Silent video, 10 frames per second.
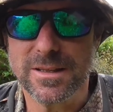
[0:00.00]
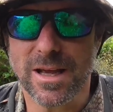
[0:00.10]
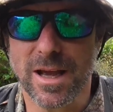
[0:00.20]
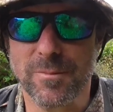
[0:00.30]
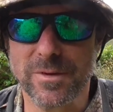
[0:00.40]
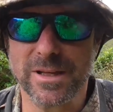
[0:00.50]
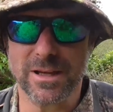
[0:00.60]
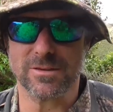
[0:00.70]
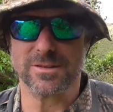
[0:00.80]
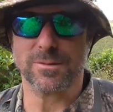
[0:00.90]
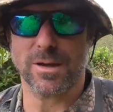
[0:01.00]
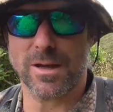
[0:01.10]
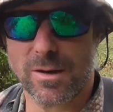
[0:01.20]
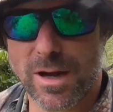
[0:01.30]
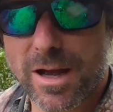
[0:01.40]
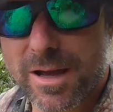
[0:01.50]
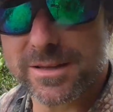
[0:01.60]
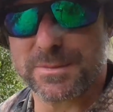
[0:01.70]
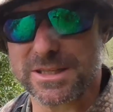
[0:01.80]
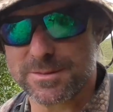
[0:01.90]
Um, and here is a, a
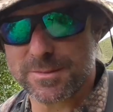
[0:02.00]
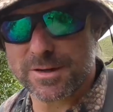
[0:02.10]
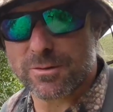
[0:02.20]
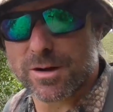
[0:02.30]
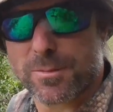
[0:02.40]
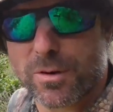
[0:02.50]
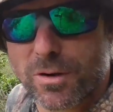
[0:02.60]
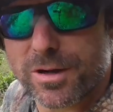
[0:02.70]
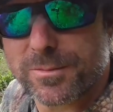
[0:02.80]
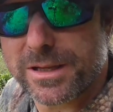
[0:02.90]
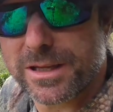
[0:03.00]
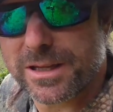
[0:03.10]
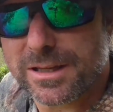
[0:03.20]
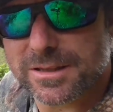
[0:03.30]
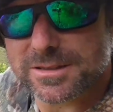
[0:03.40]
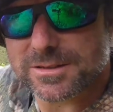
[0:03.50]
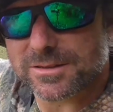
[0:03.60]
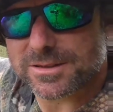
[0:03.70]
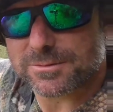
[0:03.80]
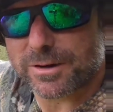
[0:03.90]
specimen right behind me here, this
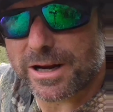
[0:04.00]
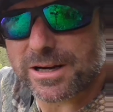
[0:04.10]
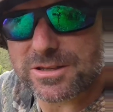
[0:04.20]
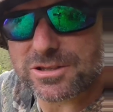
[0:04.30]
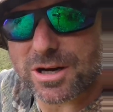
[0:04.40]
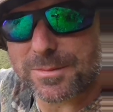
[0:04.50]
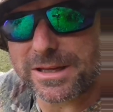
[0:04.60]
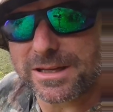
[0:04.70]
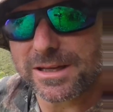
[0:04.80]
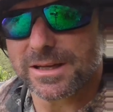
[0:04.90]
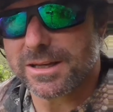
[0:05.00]
nice round shrubby